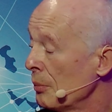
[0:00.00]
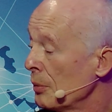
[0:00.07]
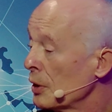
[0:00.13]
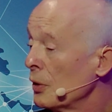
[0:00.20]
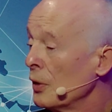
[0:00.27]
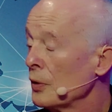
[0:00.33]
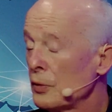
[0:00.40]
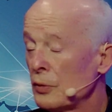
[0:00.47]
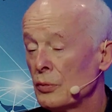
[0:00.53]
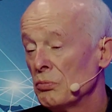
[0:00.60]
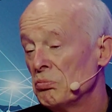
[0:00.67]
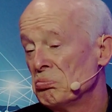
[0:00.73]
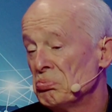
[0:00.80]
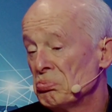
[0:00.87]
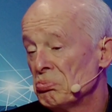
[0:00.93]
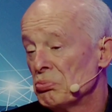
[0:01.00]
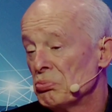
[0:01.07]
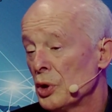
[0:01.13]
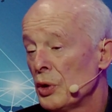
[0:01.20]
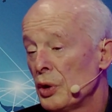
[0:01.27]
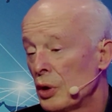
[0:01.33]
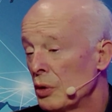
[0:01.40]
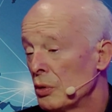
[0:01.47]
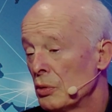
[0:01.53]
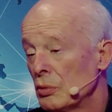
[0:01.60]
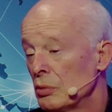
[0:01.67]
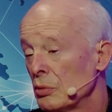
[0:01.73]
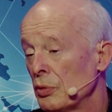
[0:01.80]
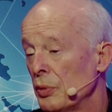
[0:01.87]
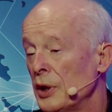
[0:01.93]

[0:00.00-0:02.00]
Because, you know,